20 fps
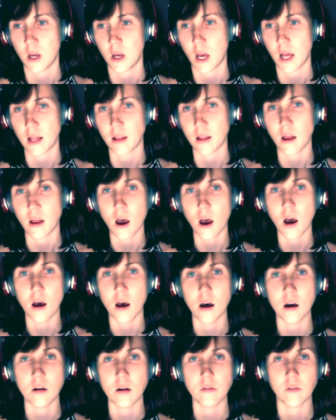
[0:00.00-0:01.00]
I
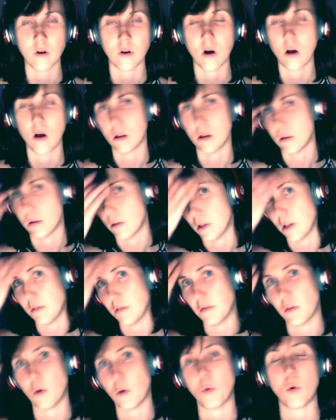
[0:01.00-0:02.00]
love all the
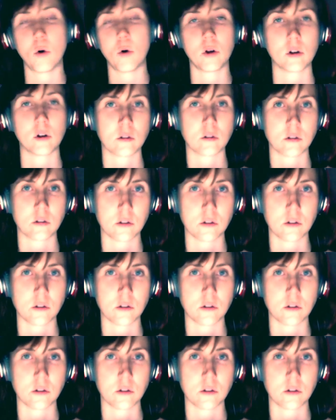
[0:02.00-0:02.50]
info warriors